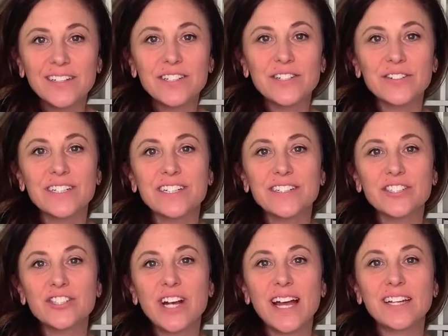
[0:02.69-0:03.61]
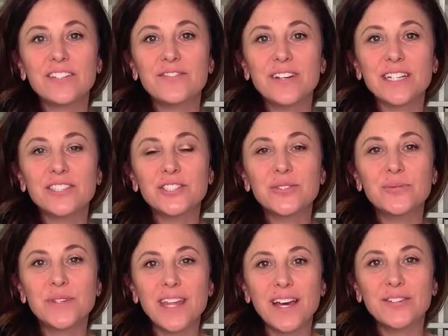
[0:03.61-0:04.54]
a urinary tract infection,
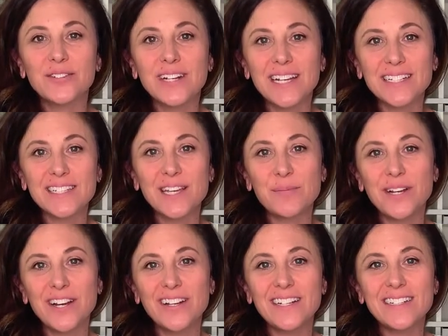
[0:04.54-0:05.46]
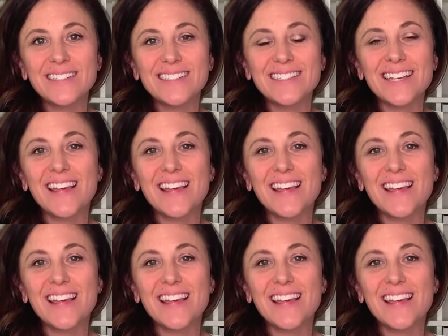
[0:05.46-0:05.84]
without antibiotics.